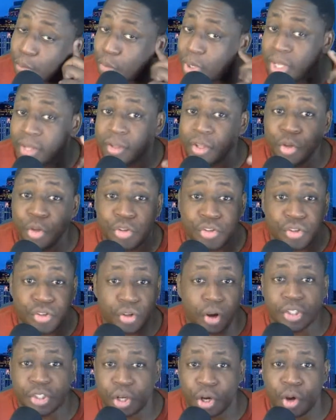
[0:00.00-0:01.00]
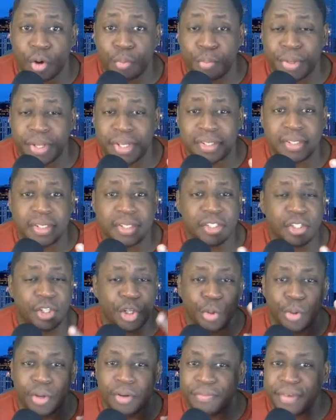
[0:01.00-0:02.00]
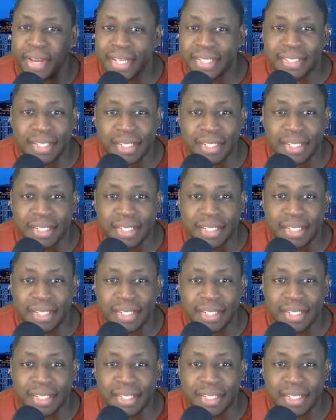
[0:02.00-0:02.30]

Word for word: either you start your own business, you invest